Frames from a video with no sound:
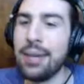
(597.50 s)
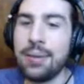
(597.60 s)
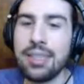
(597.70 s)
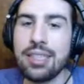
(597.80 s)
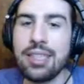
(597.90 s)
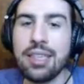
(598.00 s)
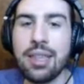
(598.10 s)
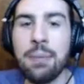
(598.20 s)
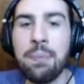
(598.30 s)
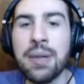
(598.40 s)
diamonds. That's like
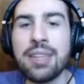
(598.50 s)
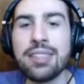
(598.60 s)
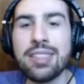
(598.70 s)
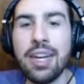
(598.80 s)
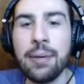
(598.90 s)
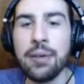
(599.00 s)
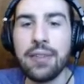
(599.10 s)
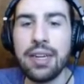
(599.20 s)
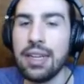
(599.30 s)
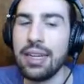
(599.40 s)
the biggest diamond
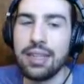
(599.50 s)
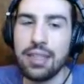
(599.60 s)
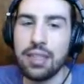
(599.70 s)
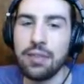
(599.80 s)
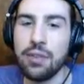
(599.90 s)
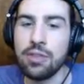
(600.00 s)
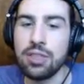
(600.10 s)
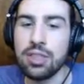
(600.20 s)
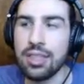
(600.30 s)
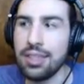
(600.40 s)
vein I think I've ever
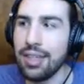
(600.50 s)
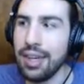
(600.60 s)
seen.